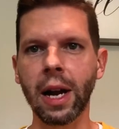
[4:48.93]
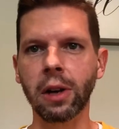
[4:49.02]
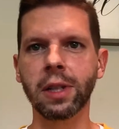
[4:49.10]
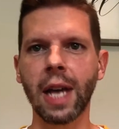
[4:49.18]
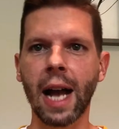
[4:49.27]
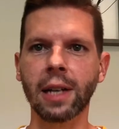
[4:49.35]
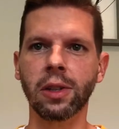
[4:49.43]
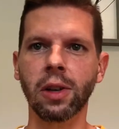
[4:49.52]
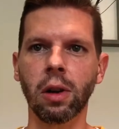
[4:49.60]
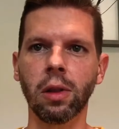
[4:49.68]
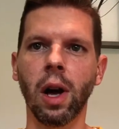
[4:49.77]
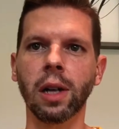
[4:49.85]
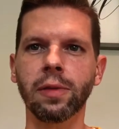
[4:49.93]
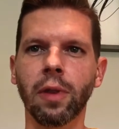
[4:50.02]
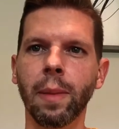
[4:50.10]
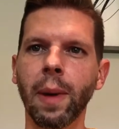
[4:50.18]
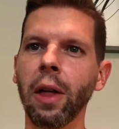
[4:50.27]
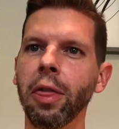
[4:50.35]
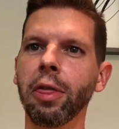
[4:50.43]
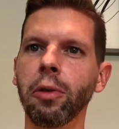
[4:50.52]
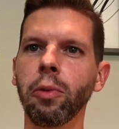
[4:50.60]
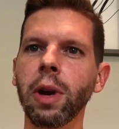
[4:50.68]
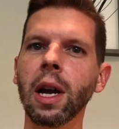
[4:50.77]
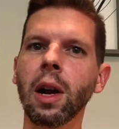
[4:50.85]
air sacs in our lungs for about
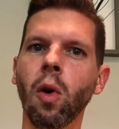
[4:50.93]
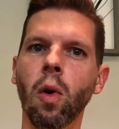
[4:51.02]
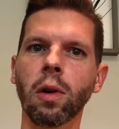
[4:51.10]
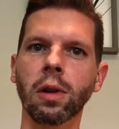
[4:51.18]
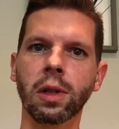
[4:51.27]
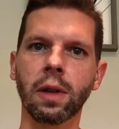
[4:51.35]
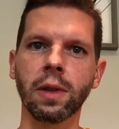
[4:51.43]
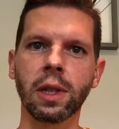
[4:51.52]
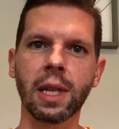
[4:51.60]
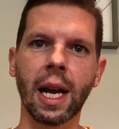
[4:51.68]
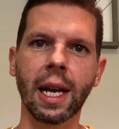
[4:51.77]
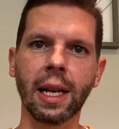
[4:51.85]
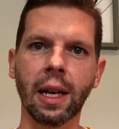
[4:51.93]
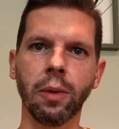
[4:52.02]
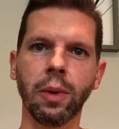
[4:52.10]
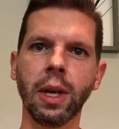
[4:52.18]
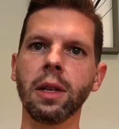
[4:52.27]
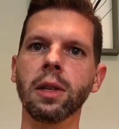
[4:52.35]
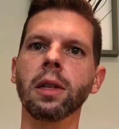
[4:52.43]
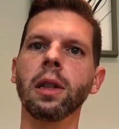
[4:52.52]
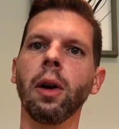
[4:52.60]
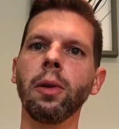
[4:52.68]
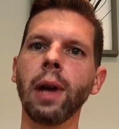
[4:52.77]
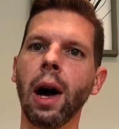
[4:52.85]
3/4 of a second, and we need to
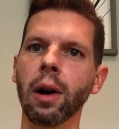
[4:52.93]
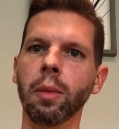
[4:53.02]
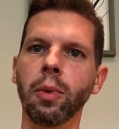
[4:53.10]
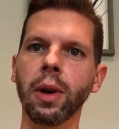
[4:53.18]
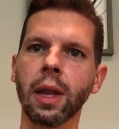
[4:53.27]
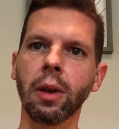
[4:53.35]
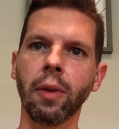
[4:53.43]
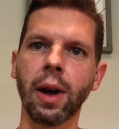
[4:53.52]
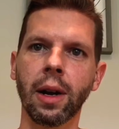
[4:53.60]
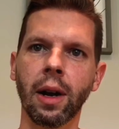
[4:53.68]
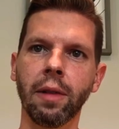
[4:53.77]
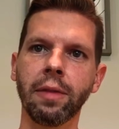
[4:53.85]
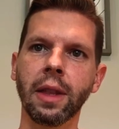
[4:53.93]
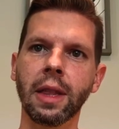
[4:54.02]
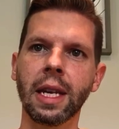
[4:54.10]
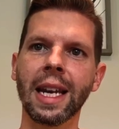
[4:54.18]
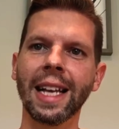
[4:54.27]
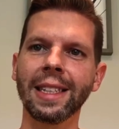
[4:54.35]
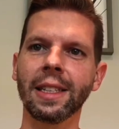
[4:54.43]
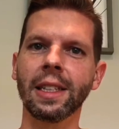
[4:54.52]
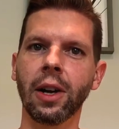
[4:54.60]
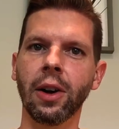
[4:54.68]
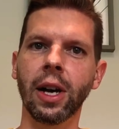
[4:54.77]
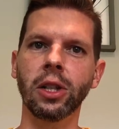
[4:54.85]
slow down our breathing rate enough that the
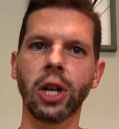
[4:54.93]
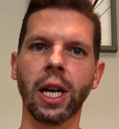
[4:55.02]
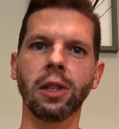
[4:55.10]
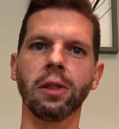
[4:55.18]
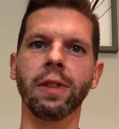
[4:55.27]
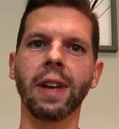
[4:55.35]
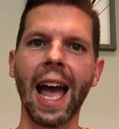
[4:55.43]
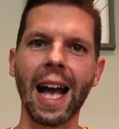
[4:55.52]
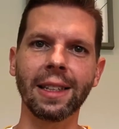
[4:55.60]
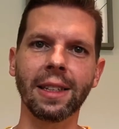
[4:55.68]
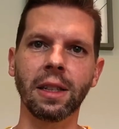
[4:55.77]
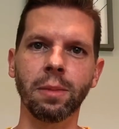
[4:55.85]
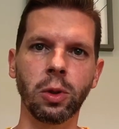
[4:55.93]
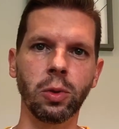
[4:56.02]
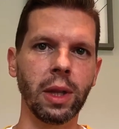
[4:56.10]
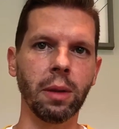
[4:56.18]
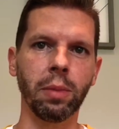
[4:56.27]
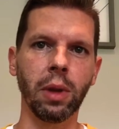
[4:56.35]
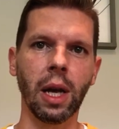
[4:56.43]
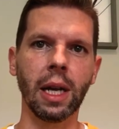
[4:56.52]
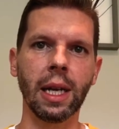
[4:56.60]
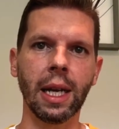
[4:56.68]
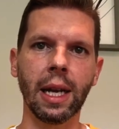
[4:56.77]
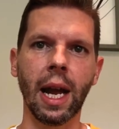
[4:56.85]
necessary exchange of gases between the
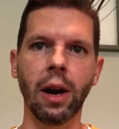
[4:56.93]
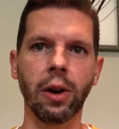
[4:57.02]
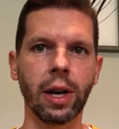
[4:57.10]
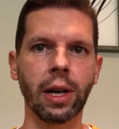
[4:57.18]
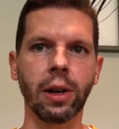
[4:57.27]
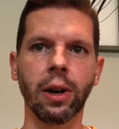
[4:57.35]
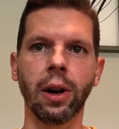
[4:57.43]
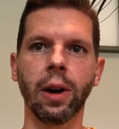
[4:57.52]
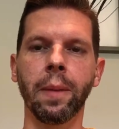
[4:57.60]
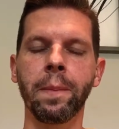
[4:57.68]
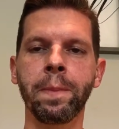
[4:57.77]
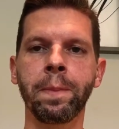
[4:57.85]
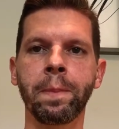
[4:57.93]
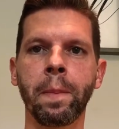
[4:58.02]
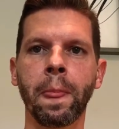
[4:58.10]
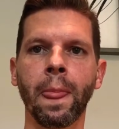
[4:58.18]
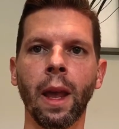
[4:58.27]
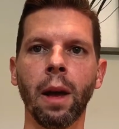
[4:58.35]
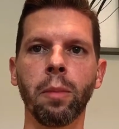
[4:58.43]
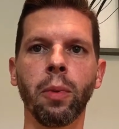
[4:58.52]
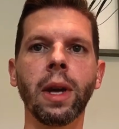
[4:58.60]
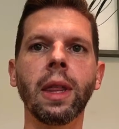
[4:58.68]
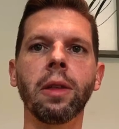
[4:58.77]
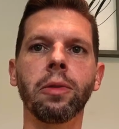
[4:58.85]
blood and air can occur.
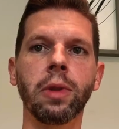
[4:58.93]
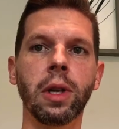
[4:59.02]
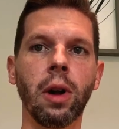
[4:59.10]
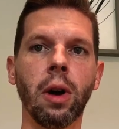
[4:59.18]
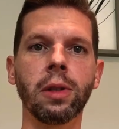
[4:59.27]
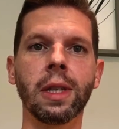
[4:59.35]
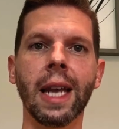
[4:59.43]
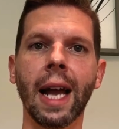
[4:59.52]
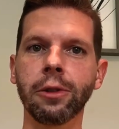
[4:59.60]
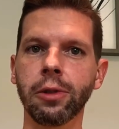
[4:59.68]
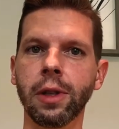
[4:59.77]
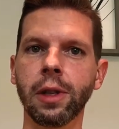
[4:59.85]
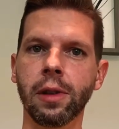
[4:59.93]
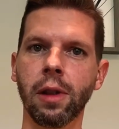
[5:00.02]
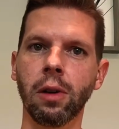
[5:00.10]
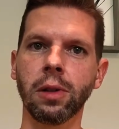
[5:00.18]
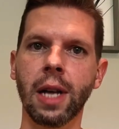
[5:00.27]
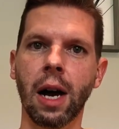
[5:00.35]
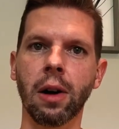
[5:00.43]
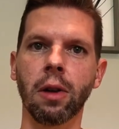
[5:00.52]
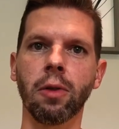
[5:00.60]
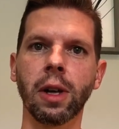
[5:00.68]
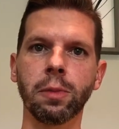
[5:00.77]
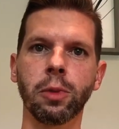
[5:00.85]
breathing through the nose naturally slows down
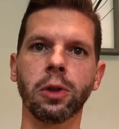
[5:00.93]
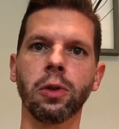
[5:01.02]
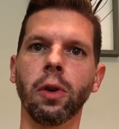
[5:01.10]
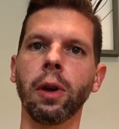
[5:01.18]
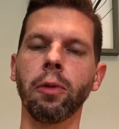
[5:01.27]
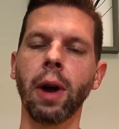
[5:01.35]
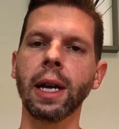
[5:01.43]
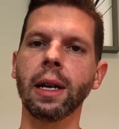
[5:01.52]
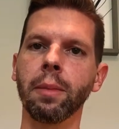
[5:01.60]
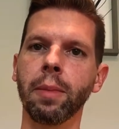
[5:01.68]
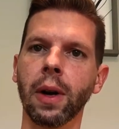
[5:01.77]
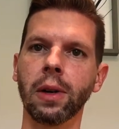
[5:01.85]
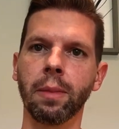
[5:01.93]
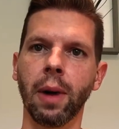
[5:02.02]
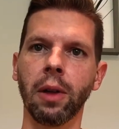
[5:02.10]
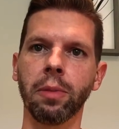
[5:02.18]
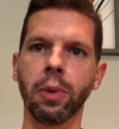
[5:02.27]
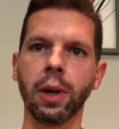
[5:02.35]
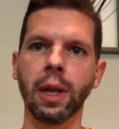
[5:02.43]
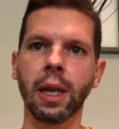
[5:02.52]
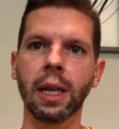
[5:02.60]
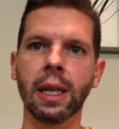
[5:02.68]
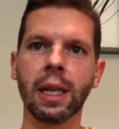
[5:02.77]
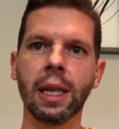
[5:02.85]
our respiratory rate compared to mouth
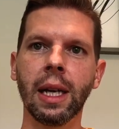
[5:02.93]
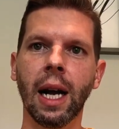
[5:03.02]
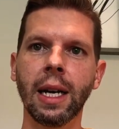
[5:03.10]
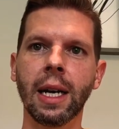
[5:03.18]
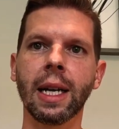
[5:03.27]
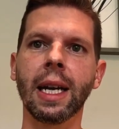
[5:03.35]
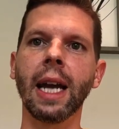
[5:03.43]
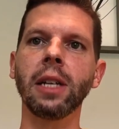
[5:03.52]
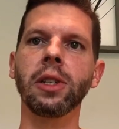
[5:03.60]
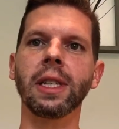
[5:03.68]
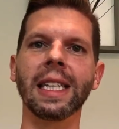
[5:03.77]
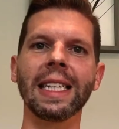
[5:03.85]
breathing, and it engages